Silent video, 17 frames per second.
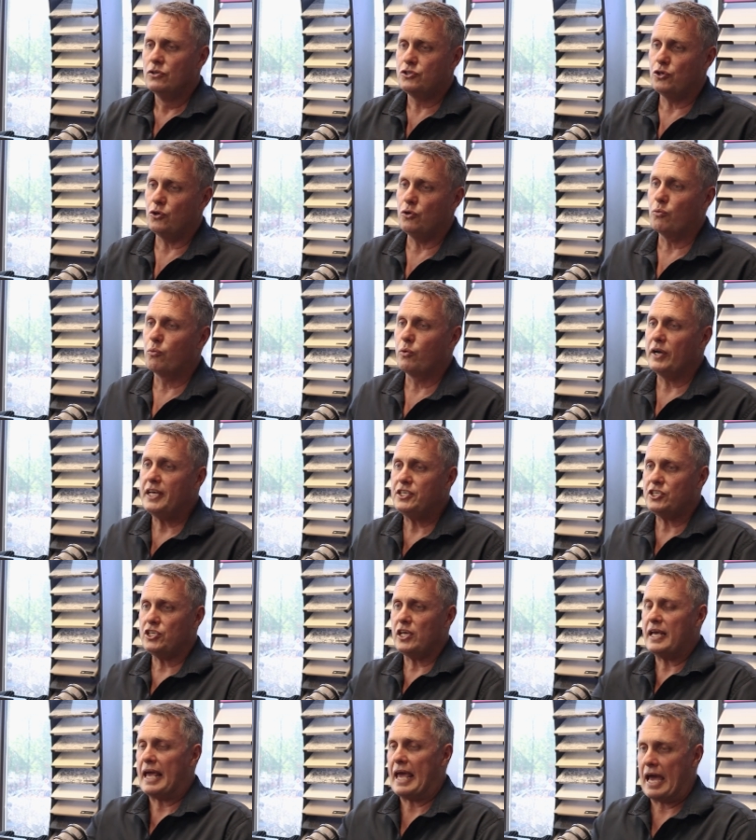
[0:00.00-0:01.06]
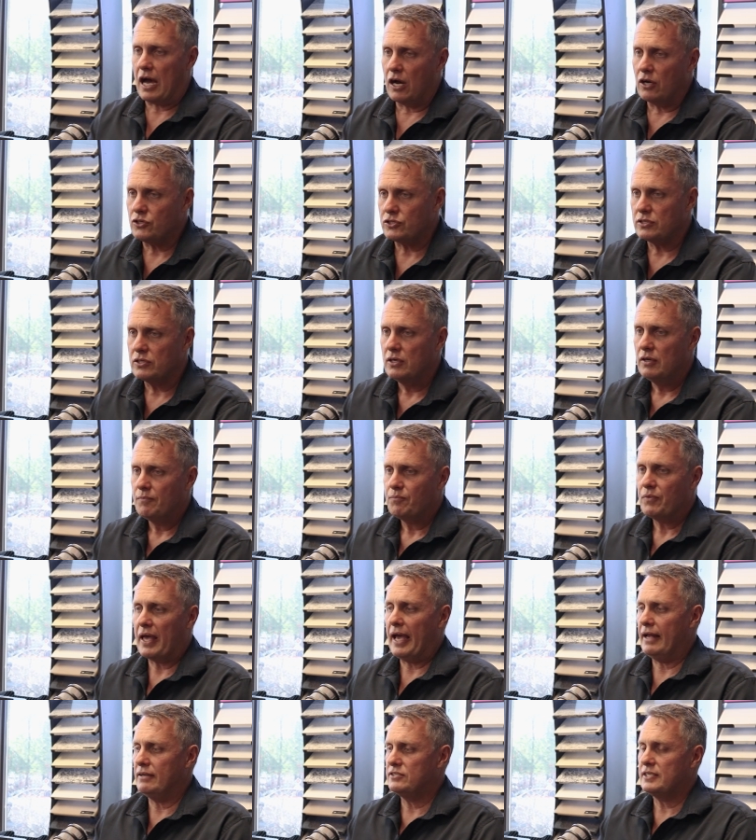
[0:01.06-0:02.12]
to reaching out
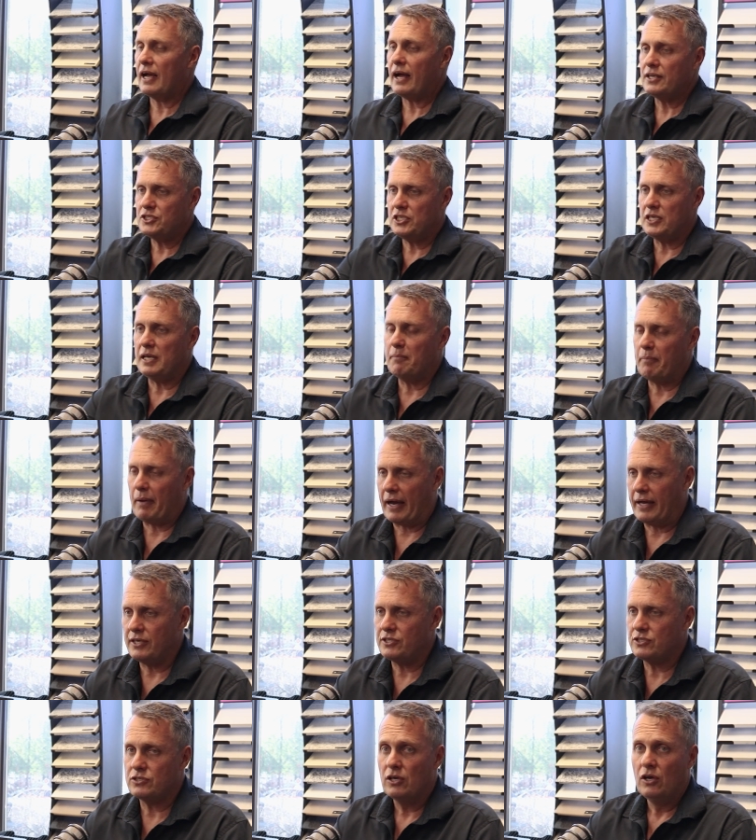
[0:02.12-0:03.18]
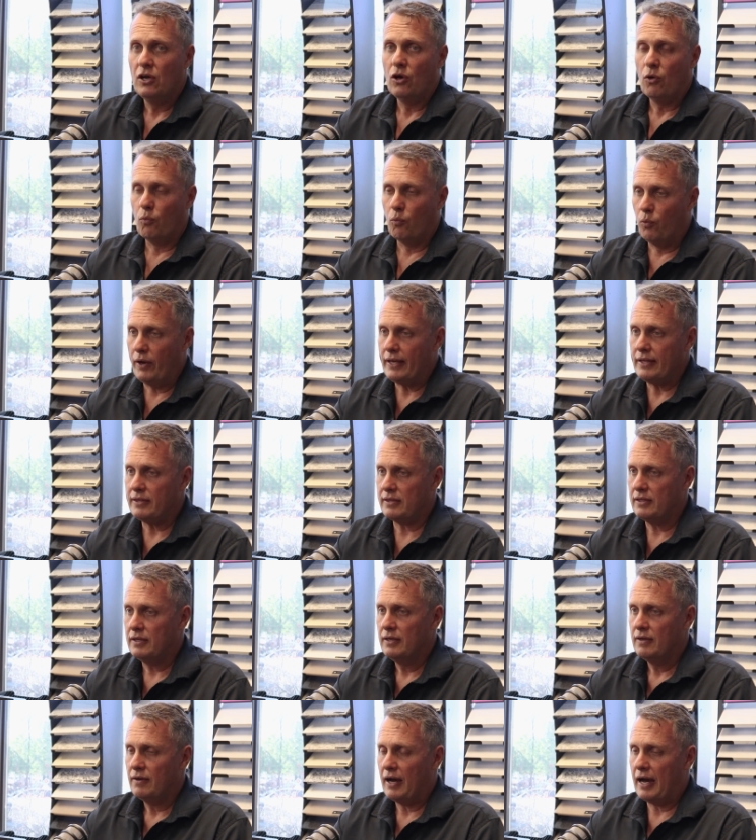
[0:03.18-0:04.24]
and touching base
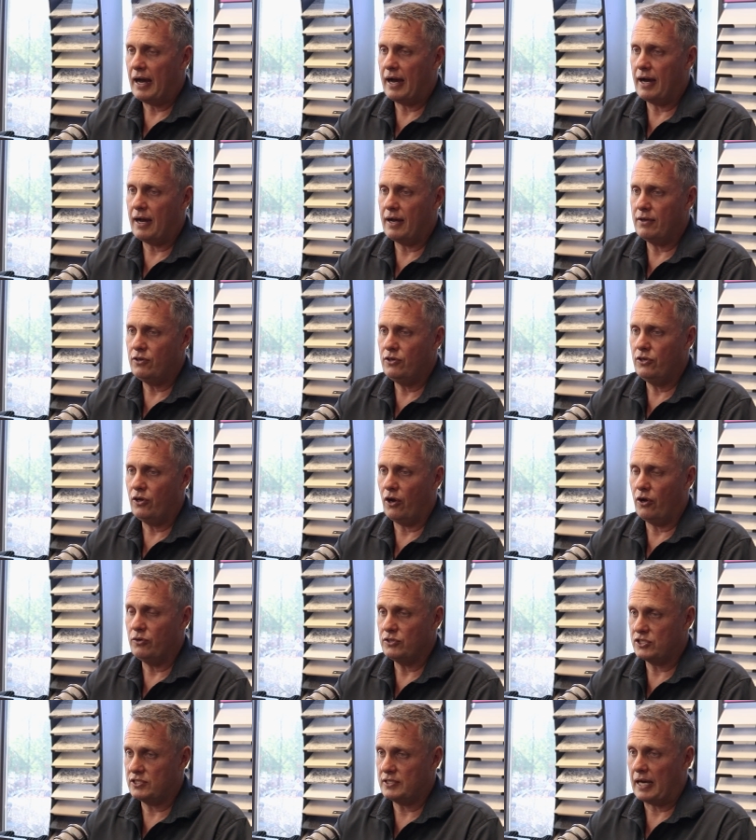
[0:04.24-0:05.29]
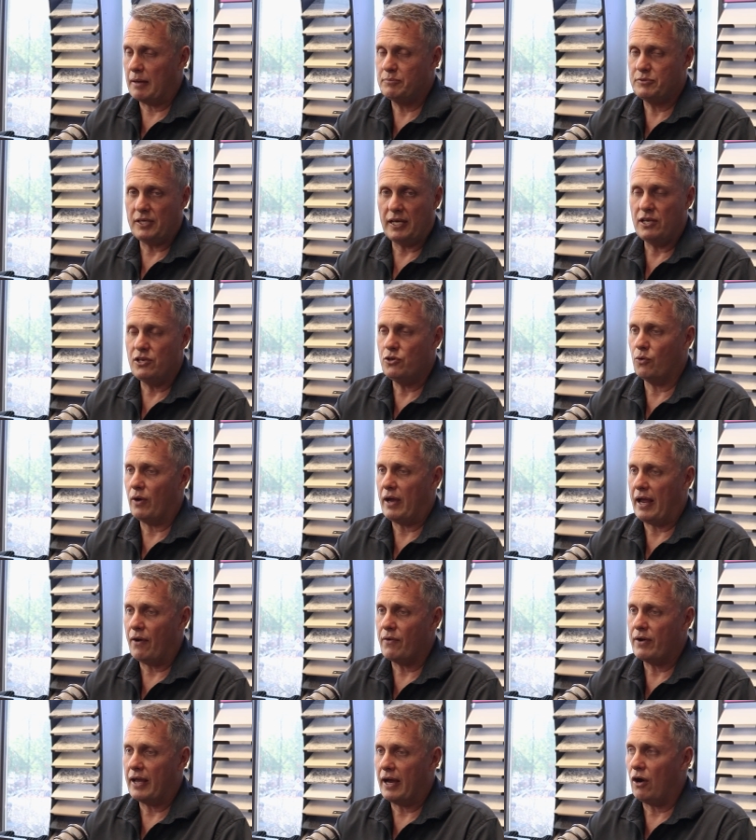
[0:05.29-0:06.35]
with, uh, you know, subs in your
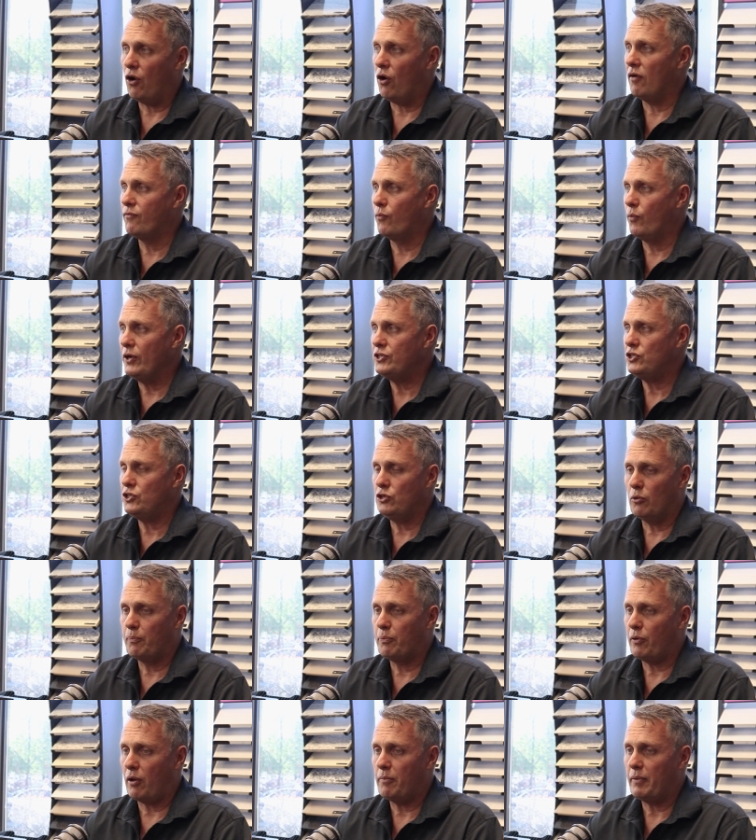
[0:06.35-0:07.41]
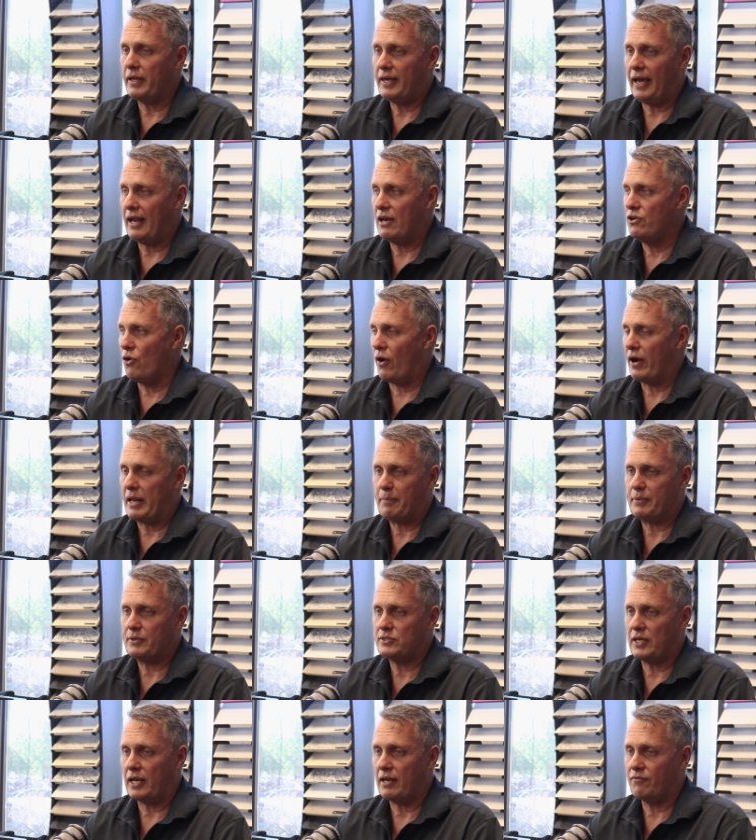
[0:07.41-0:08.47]
area, of which you'll probably get
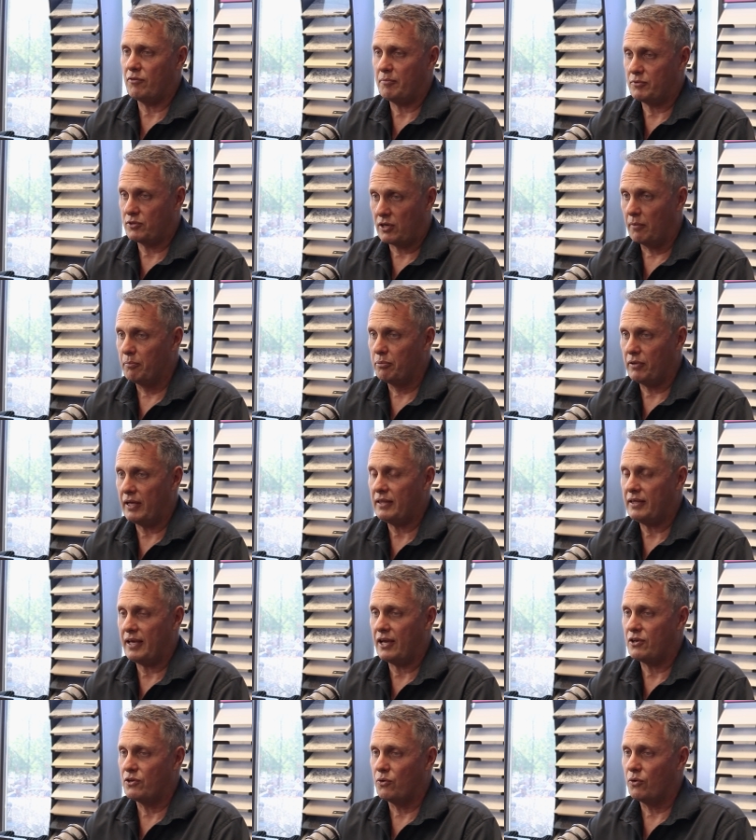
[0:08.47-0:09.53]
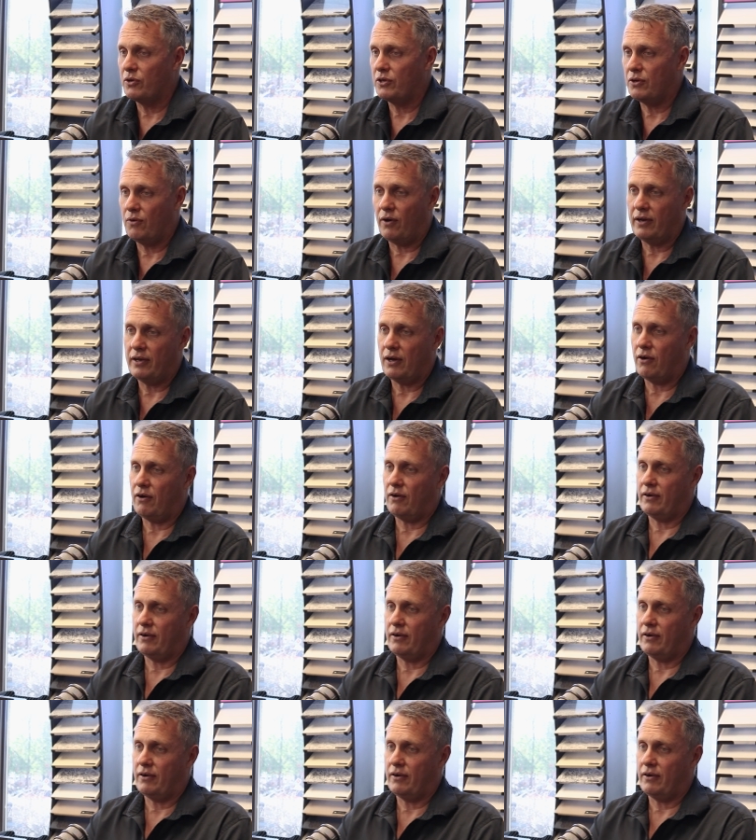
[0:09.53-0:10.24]
90% of them completely ignore you. I know